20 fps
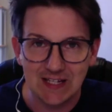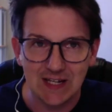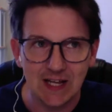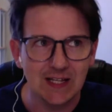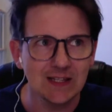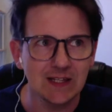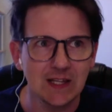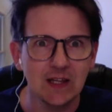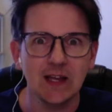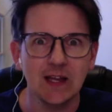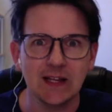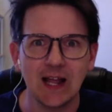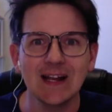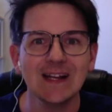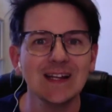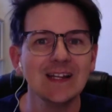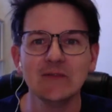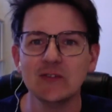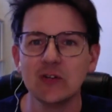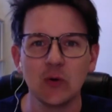and I
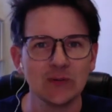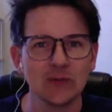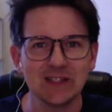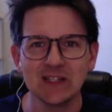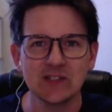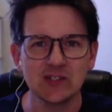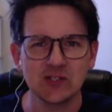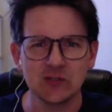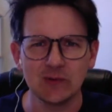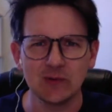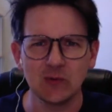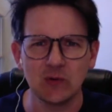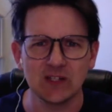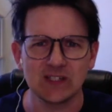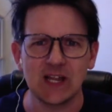didn't even know what the instrument was.